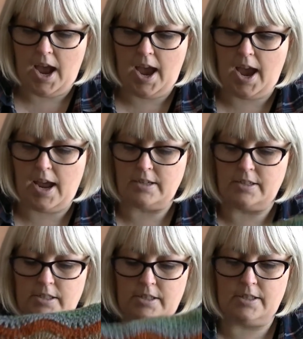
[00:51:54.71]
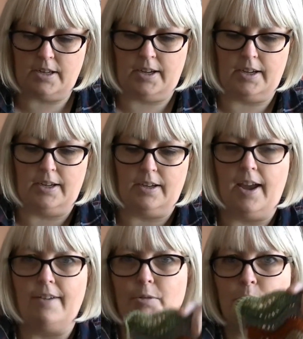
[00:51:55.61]
and I
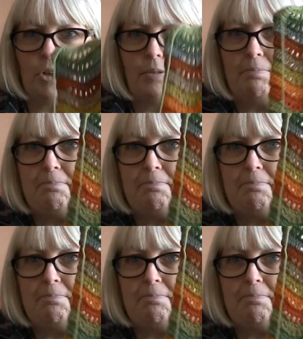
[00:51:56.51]
have them done.